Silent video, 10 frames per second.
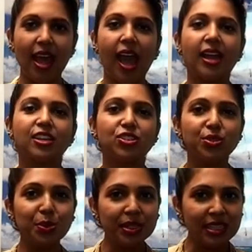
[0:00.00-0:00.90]
And as
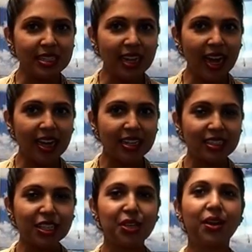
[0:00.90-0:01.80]
soon as it
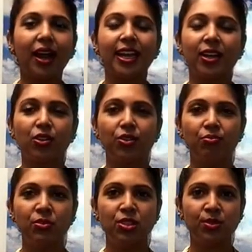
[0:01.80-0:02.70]
does, you got to
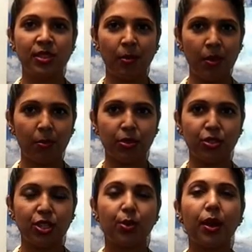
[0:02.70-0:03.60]
do step number
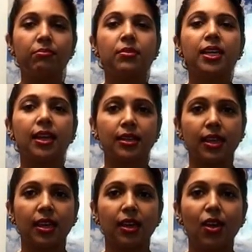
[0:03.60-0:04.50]
2
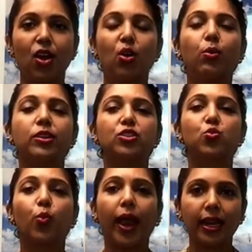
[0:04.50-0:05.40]
immediately, which is
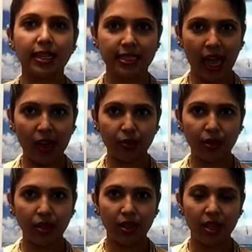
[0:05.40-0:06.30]
write it down.
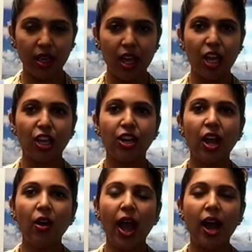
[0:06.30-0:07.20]
You
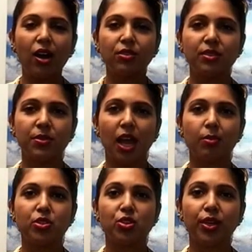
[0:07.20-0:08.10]
know how
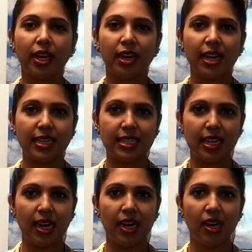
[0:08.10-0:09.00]
sometimes you'll get an
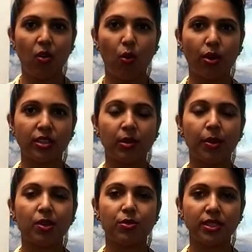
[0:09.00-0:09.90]
idea or
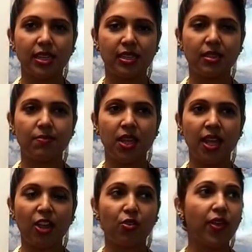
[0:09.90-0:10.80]
somebody will say something
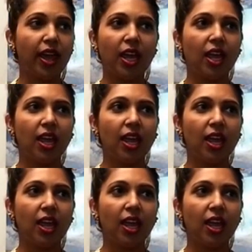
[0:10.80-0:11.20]
and you're like,